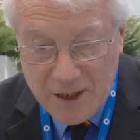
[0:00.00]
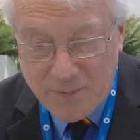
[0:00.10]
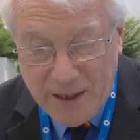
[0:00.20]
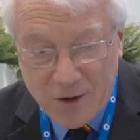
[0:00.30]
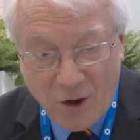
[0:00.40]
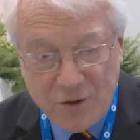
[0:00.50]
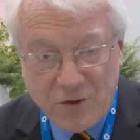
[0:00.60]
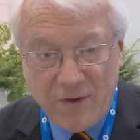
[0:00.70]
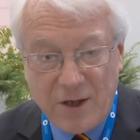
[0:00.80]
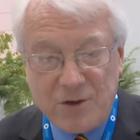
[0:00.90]
It's been
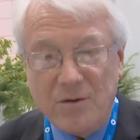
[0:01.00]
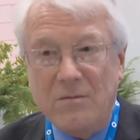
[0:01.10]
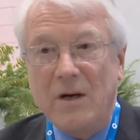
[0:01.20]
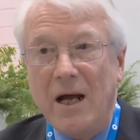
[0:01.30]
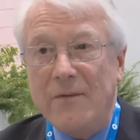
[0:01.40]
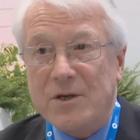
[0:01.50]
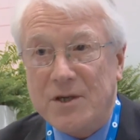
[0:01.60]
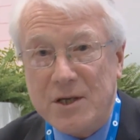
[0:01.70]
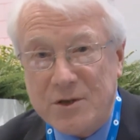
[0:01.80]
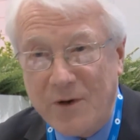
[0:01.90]
controversial ever
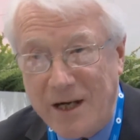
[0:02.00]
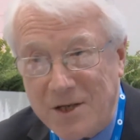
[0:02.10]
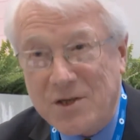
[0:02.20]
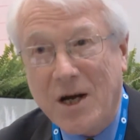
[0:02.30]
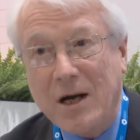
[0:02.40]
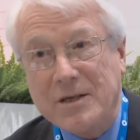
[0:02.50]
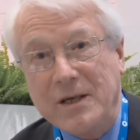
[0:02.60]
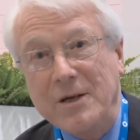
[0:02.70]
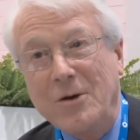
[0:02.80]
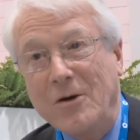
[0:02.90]
since, really. It
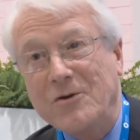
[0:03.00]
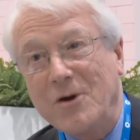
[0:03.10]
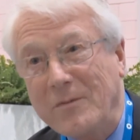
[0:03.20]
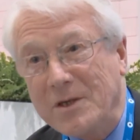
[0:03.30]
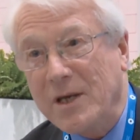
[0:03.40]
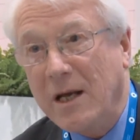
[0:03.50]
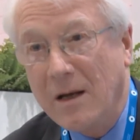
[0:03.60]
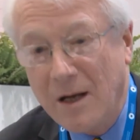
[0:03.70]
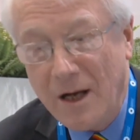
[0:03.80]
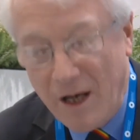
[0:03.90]
started in controversy,
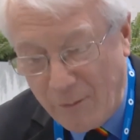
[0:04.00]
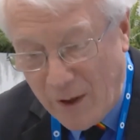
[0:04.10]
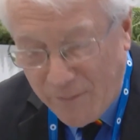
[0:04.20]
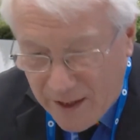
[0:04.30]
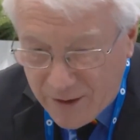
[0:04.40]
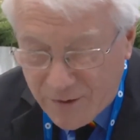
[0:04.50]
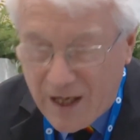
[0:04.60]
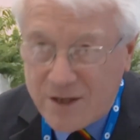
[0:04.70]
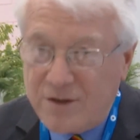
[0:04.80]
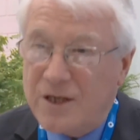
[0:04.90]
and we've been
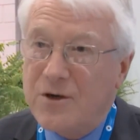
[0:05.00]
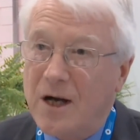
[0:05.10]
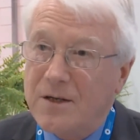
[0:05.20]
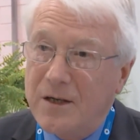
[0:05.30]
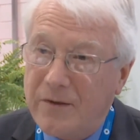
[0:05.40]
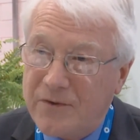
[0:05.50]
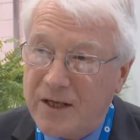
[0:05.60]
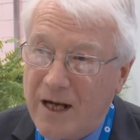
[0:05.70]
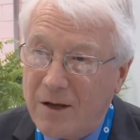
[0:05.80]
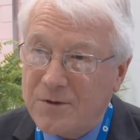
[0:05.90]
gradually trying to lift
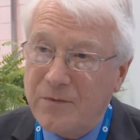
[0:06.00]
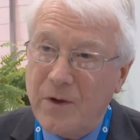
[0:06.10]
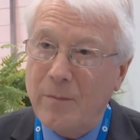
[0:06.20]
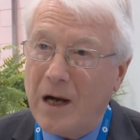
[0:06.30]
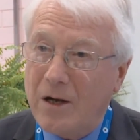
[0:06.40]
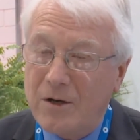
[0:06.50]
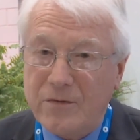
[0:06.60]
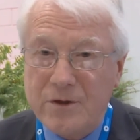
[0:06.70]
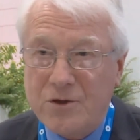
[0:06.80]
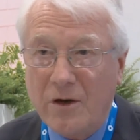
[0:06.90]
it out of the mire
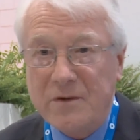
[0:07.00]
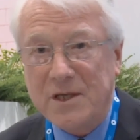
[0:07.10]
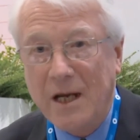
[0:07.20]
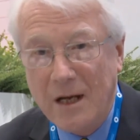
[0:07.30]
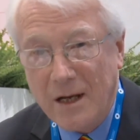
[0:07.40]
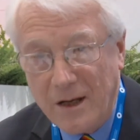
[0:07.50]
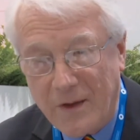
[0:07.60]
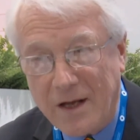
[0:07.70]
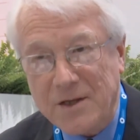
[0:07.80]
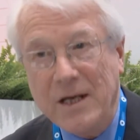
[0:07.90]
of controversy,
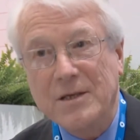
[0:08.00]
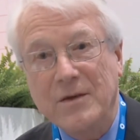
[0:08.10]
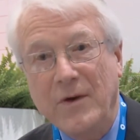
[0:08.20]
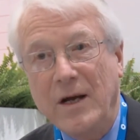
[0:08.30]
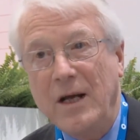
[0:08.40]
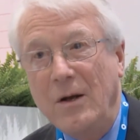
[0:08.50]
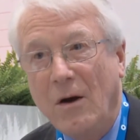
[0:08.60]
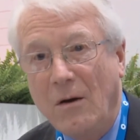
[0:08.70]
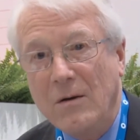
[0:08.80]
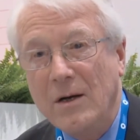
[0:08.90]
and that takes a very
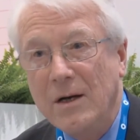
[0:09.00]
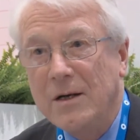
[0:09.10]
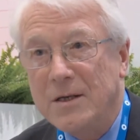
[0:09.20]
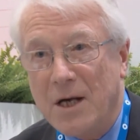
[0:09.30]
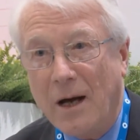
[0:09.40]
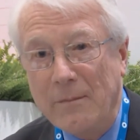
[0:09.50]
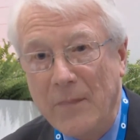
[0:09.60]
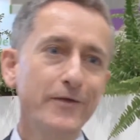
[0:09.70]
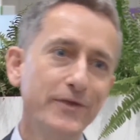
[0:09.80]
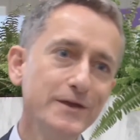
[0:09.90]
long time.
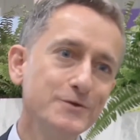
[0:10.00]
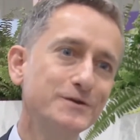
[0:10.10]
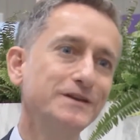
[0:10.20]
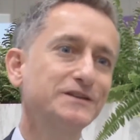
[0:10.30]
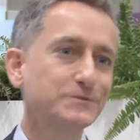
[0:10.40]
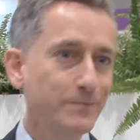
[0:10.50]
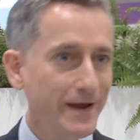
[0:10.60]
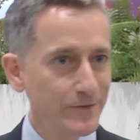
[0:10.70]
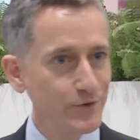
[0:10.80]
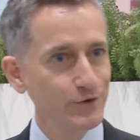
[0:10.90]
I think you can
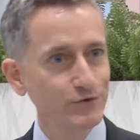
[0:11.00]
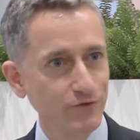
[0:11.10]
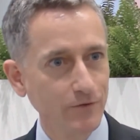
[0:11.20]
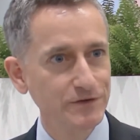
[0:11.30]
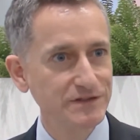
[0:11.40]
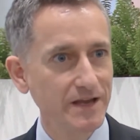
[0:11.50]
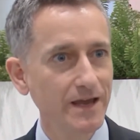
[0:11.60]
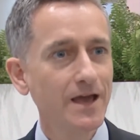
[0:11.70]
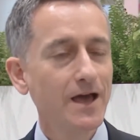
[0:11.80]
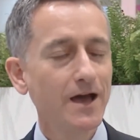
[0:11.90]
explain the
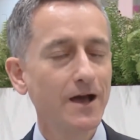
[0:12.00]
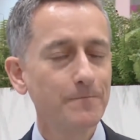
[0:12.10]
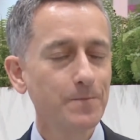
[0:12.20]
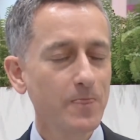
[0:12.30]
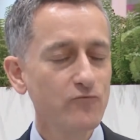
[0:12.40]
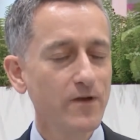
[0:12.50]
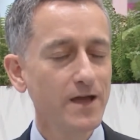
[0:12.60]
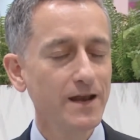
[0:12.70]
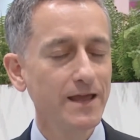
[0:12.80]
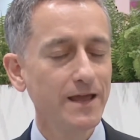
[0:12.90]
controversy
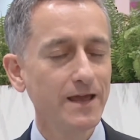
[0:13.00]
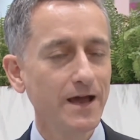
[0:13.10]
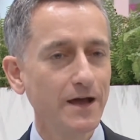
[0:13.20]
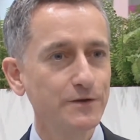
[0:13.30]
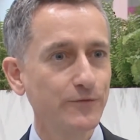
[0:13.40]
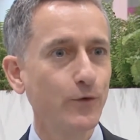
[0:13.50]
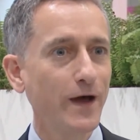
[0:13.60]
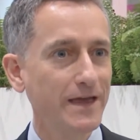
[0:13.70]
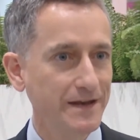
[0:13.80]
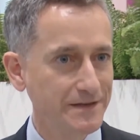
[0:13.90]
really under 4
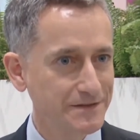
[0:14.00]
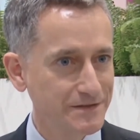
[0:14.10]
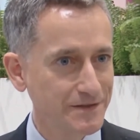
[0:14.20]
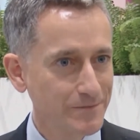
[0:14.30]
headings: